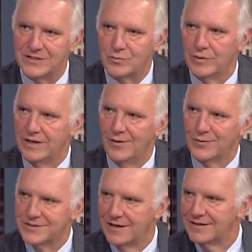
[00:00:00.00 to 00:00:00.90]
is real. We're
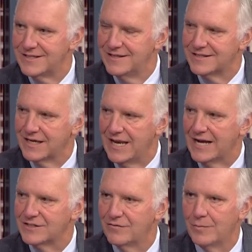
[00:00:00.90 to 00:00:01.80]
starting to see this
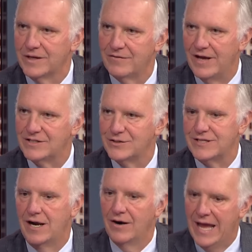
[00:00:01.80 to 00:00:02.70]
connection from the convention
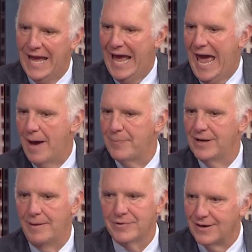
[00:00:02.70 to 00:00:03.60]
center right.
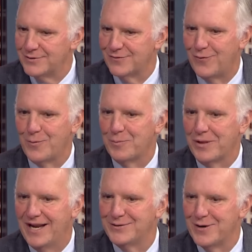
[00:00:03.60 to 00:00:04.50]
happen. I, I was a former
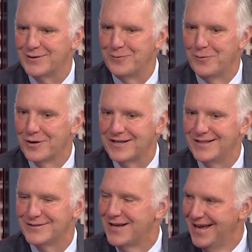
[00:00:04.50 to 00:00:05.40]
planning director. We worked on
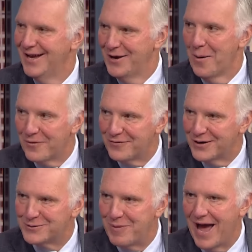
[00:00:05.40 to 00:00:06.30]
this a number of
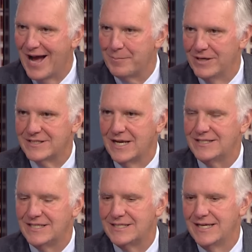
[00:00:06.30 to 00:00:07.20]
years back, but it's
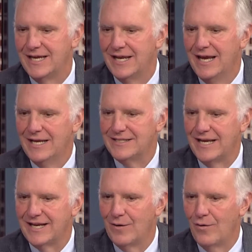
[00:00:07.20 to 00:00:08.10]
nice to see it
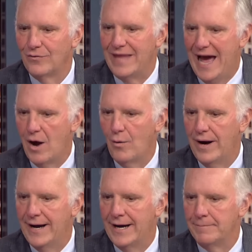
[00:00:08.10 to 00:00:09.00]
taking hold now.
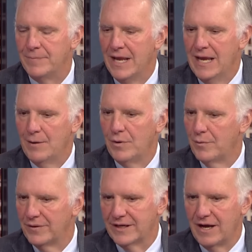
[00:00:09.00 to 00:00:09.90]
Um, we were
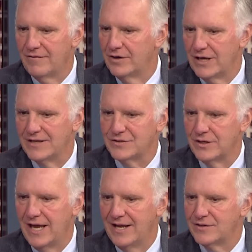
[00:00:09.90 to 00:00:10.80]
with the governor
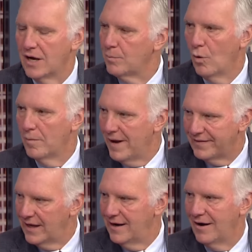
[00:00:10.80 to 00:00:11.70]
yesterday and talked more about
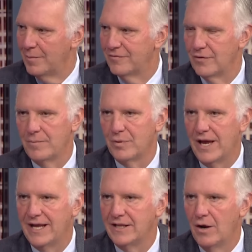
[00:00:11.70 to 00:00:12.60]
that harborfront
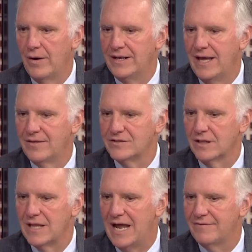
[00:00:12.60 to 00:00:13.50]
plan, you know, and, and there's a
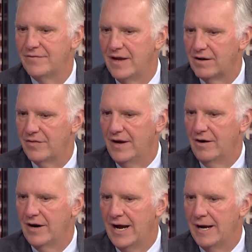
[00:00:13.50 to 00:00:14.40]
lot of there
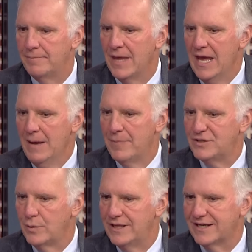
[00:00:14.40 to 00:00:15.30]
there. Um,
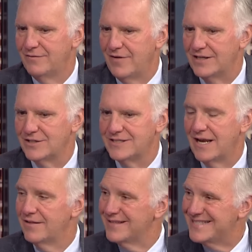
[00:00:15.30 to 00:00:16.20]
between the convention
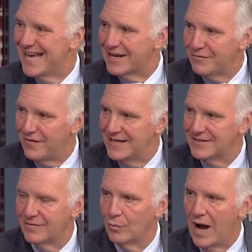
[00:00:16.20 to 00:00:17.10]
center, the second phase
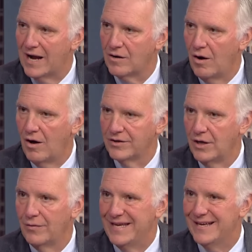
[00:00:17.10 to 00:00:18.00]
of the Rock Hall, you
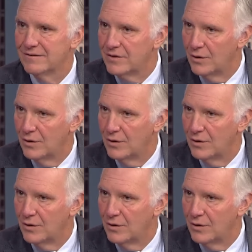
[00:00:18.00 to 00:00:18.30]
know, the Hilton